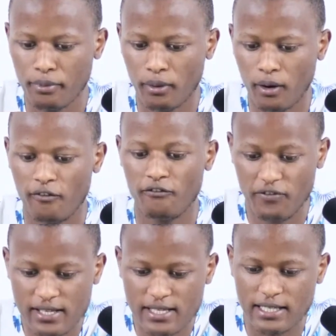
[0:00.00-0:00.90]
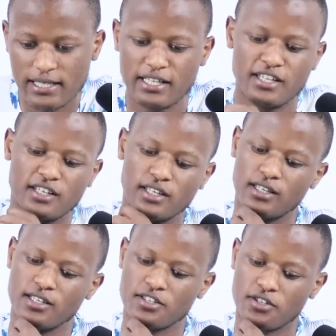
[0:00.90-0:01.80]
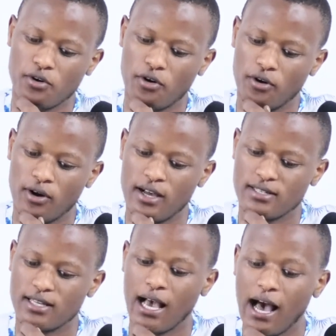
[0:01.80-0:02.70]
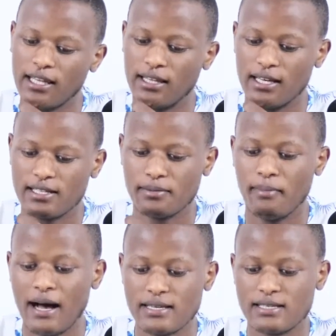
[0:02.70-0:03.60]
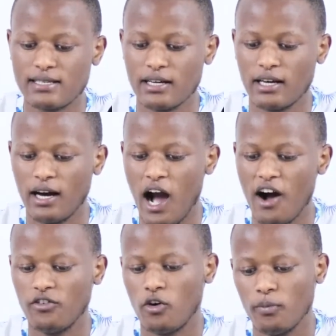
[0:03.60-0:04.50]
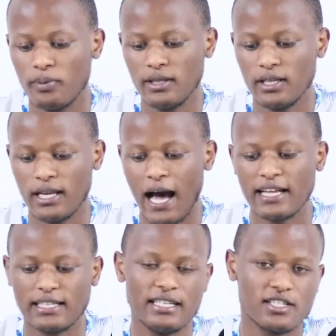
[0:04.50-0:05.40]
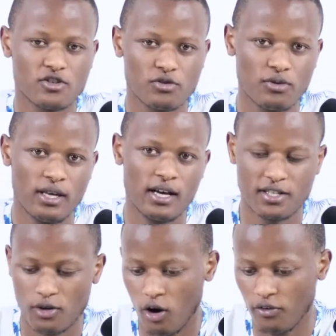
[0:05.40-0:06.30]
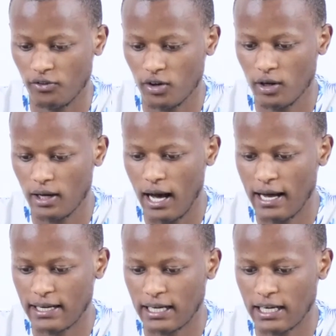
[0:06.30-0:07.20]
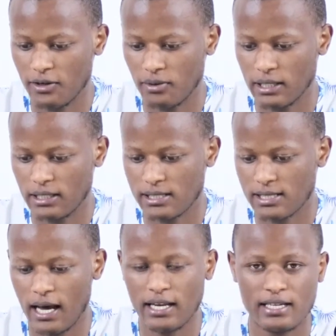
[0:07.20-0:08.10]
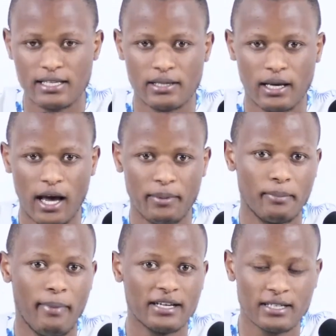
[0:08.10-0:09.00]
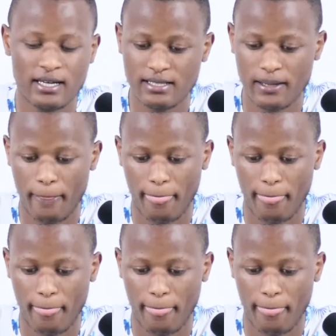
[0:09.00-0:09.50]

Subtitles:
visiting scholars candidates must have completed at least 2 years of undergraduate studies, bachelor's,